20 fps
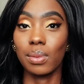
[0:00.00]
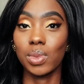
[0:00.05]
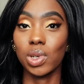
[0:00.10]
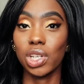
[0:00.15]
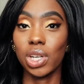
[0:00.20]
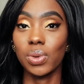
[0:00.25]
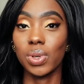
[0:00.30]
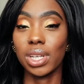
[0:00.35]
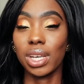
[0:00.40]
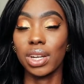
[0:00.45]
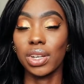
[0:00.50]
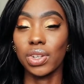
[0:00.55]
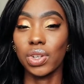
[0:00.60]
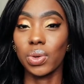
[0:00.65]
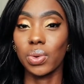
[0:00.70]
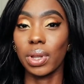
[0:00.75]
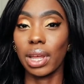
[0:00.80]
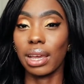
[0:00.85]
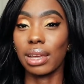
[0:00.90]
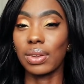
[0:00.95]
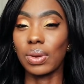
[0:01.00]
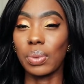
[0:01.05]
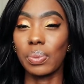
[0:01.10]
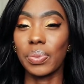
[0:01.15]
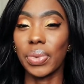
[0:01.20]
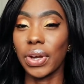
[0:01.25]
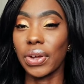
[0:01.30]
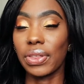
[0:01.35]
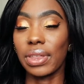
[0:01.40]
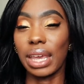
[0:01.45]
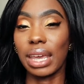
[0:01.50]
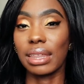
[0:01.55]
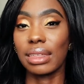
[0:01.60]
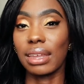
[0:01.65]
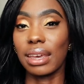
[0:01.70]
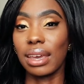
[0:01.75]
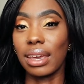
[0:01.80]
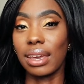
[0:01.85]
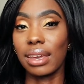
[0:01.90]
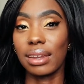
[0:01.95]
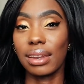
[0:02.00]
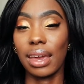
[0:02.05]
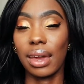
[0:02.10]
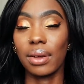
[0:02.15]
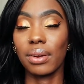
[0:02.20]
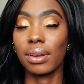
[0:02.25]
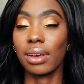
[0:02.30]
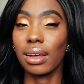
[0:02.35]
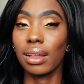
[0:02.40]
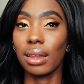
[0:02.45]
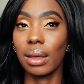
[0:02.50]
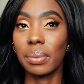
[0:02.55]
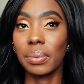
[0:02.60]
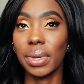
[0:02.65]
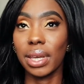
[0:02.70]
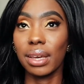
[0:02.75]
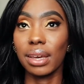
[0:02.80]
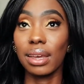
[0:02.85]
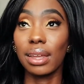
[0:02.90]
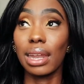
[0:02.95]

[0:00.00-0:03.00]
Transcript: She was gonna do like a little birthday thing down in Colombia,